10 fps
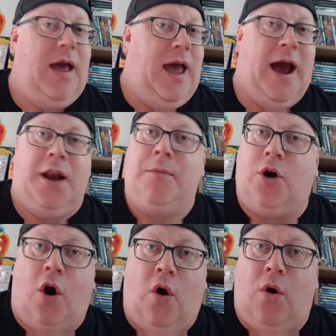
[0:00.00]
Adam
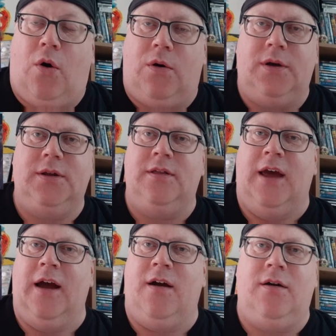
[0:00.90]
Cole
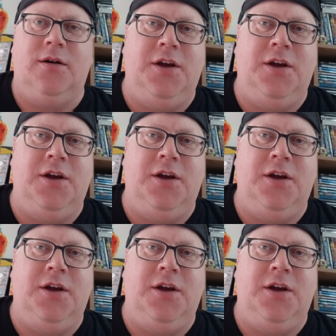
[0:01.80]
there.